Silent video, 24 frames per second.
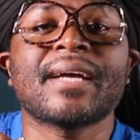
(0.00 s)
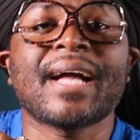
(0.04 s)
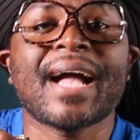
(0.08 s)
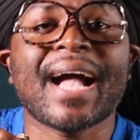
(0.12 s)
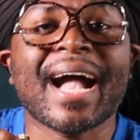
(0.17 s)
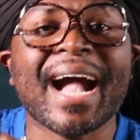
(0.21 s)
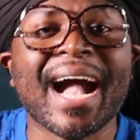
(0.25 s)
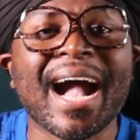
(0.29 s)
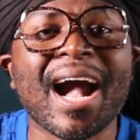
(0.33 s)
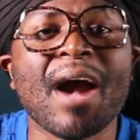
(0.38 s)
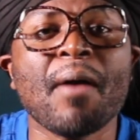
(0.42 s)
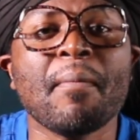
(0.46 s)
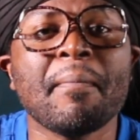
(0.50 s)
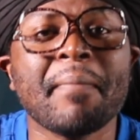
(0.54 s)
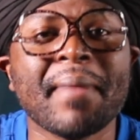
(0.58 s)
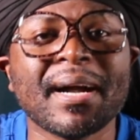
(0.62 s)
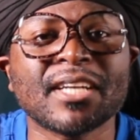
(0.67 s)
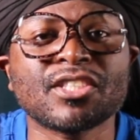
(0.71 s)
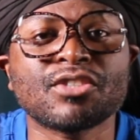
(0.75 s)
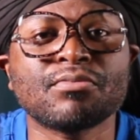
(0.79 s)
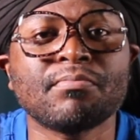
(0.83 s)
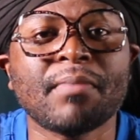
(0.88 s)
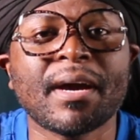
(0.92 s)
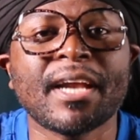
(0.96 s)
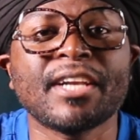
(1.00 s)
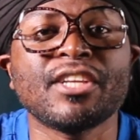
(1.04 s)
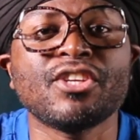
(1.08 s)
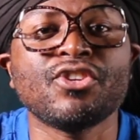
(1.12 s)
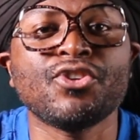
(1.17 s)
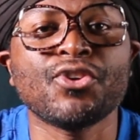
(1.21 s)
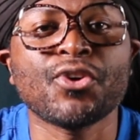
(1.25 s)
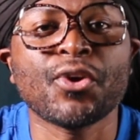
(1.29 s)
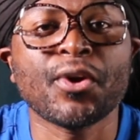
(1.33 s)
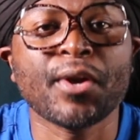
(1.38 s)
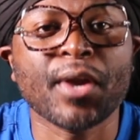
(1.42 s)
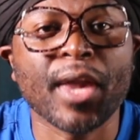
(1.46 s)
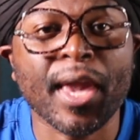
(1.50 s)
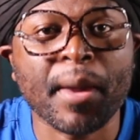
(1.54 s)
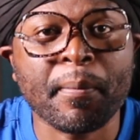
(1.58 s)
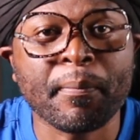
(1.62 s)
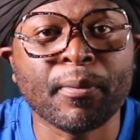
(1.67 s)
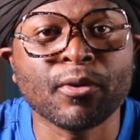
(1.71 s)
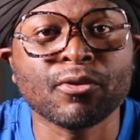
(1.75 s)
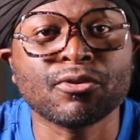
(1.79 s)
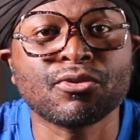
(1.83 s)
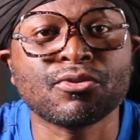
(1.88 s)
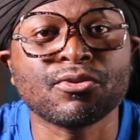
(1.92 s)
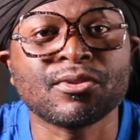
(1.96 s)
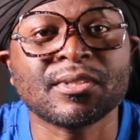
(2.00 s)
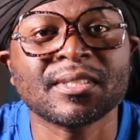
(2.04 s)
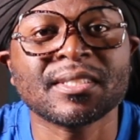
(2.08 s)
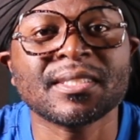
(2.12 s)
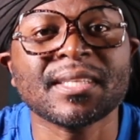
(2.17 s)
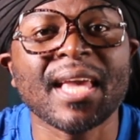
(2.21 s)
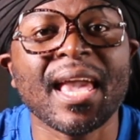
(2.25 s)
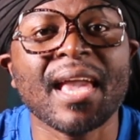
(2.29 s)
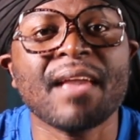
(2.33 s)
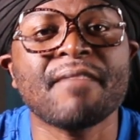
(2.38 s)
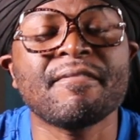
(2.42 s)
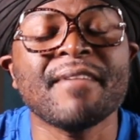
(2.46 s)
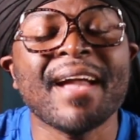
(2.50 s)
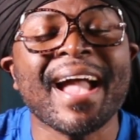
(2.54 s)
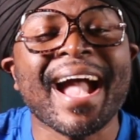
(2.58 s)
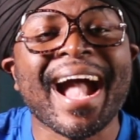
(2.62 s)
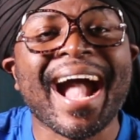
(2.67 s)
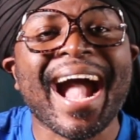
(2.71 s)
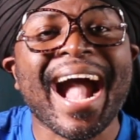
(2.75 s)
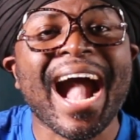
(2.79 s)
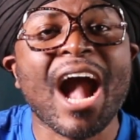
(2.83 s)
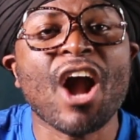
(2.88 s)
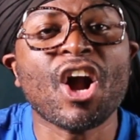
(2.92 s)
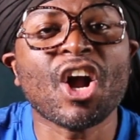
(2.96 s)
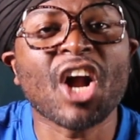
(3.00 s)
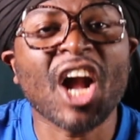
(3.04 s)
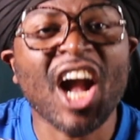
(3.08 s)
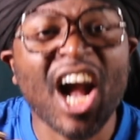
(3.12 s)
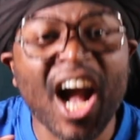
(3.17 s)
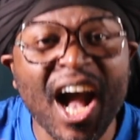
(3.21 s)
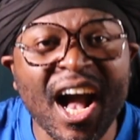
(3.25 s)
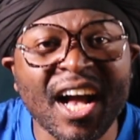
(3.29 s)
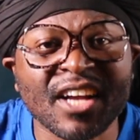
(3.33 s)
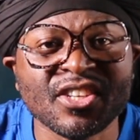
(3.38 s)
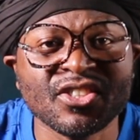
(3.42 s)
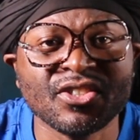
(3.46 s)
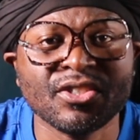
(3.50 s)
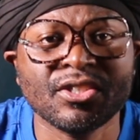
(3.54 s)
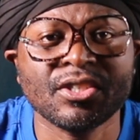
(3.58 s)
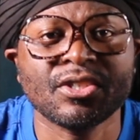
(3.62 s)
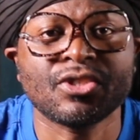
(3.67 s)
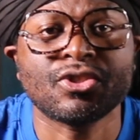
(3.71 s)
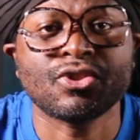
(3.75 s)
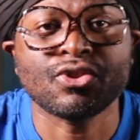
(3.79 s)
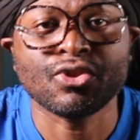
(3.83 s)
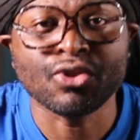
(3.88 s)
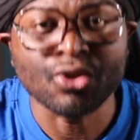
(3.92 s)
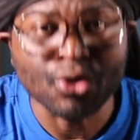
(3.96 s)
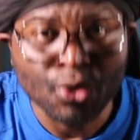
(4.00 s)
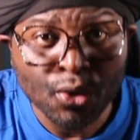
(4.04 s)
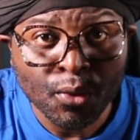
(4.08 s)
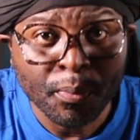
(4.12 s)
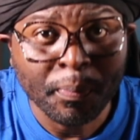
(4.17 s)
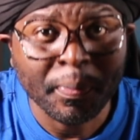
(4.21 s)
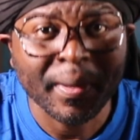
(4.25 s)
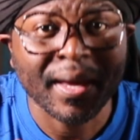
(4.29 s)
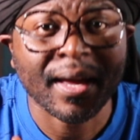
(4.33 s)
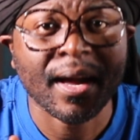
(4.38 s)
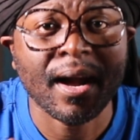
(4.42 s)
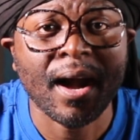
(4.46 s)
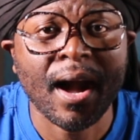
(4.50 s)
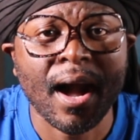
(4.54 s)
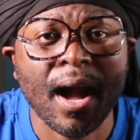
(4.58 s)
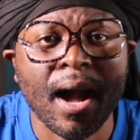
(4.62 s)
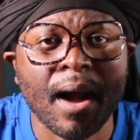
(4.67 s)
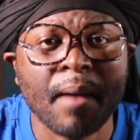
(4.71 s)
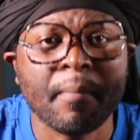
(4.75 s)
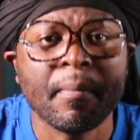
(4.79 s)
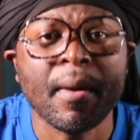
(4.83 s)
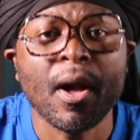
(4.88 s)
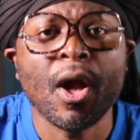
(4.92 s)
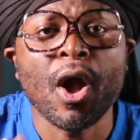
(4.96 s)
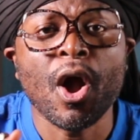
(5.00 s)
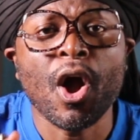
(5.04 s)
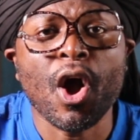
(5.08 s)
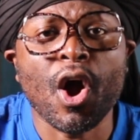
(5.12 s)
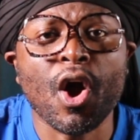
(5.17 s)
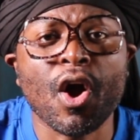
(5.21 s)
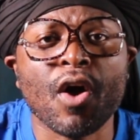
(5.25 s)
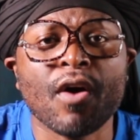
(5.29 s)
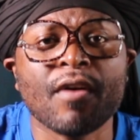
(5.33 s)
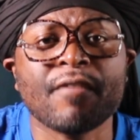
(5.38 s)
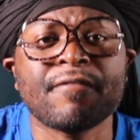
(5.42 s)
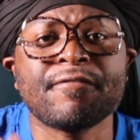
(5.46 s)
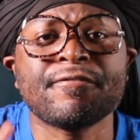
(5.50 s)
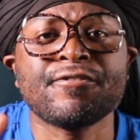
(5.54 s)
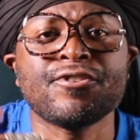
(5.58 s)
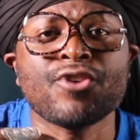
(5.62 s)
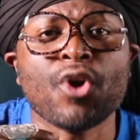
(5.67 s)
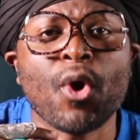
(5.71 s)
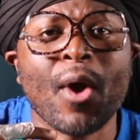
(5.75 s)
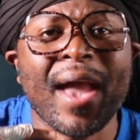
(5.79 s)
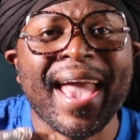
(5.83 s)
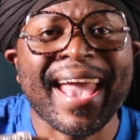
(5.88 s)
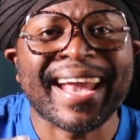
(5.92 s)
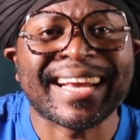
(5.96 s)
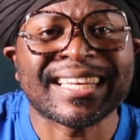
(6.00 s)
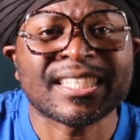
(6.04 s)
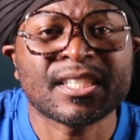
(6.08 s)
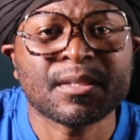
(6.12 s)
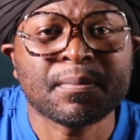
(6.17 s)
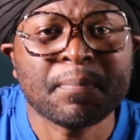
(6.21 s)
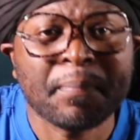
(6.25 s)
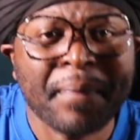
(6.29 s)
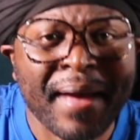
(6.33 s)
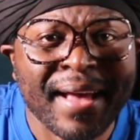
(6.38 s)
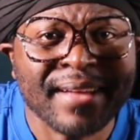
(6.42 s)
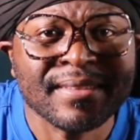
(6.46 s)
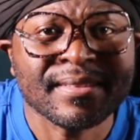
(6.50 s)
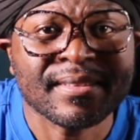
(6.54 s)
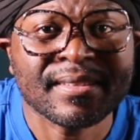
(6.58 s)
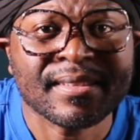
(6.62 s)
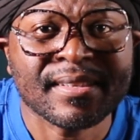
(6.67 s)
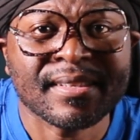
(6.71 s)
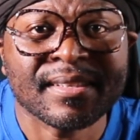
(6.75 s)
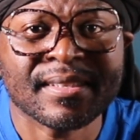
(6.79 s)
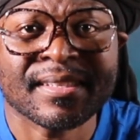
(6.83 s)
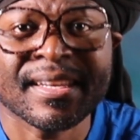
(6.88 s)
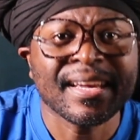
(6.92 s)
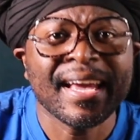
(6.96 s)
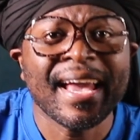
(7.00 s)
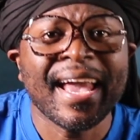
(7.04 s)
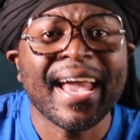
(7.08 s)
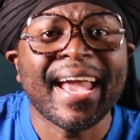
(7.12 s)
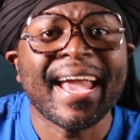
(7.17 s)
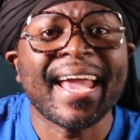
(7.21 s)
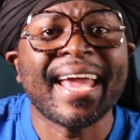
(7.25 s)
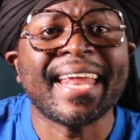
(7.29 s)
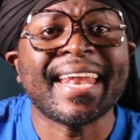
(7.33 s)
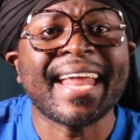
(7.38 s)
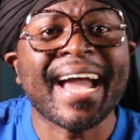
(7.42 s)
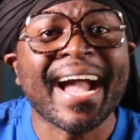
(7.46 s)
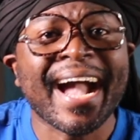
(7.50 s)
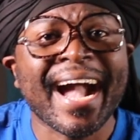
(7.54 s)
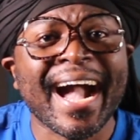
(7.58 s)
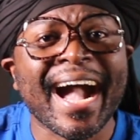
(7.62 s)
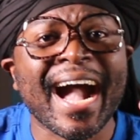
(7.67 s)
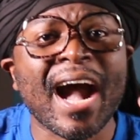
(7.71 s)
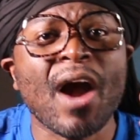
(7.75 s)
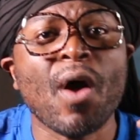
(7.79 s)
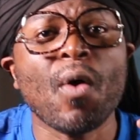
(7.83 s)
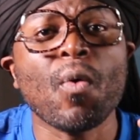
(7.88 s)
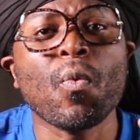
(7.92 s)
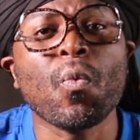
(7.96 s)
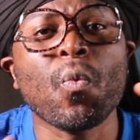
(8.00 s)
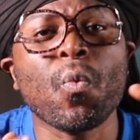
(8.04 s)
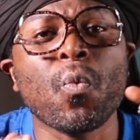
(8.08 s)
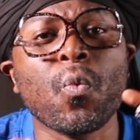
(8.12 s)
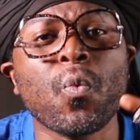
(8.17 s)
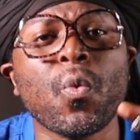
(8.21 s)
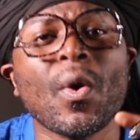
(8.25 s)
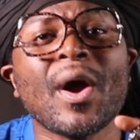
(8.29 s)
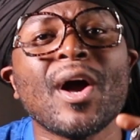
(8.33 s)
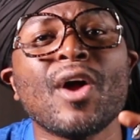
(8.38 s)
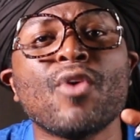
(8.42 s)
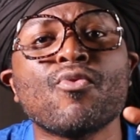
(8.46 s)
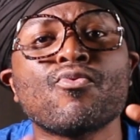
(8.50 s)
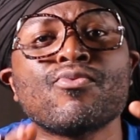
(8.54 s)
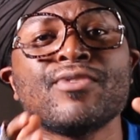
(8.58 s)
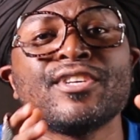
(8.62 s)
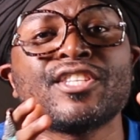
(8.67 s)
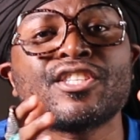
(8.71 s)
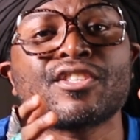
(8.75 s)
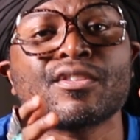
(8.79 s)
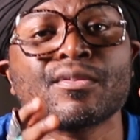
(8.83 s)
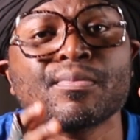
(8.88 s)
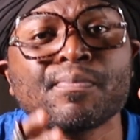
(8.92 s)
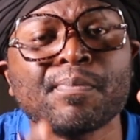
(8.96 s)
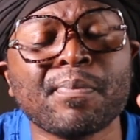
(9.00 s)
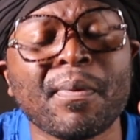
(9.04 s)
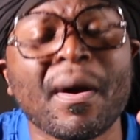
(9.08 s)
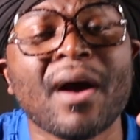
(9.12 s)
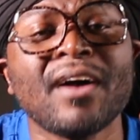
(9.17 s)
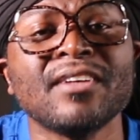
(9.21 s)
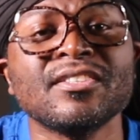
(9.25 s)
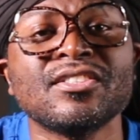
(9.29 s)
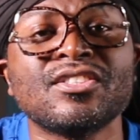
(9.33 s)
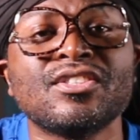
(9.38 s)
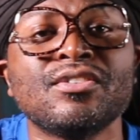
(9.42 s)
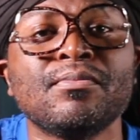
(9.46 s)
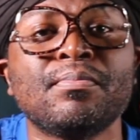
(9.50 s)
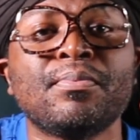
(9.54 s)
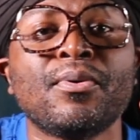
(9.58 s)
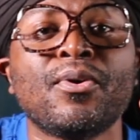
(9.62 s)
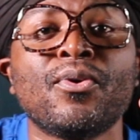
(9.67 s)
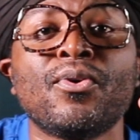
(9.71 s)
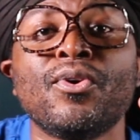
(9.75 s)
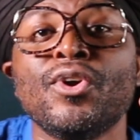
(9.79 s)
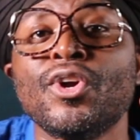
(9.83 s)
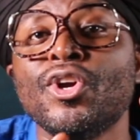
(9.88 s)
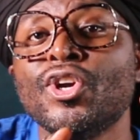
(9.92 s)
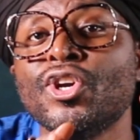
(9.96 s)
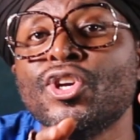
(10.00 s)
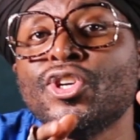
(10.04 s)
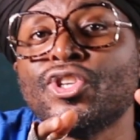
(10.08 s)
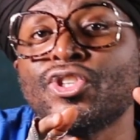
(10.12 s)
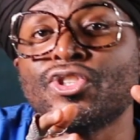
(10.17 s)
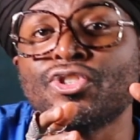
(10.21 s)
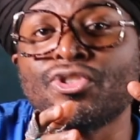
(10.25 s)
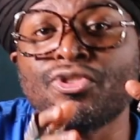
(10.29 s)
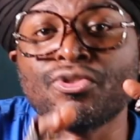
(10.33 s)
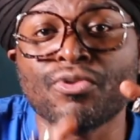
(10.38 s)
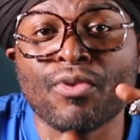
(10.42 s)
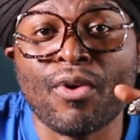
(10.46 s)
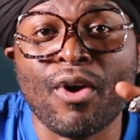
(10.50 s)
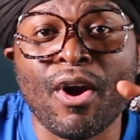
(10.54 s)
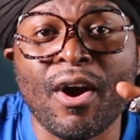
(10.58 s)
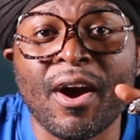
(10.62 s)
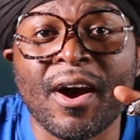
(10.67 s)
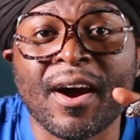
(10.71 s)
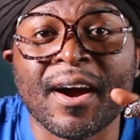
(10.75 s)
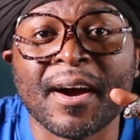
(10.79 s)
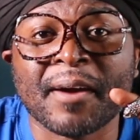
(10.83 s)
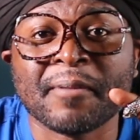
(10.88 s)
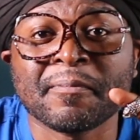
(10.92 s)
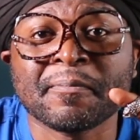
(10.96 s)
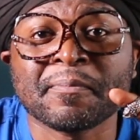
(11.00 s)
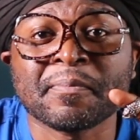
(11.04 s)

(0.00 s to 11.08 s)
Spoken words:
how much money you're able to save, how conscious you become of your expenses, and how well responsible you are.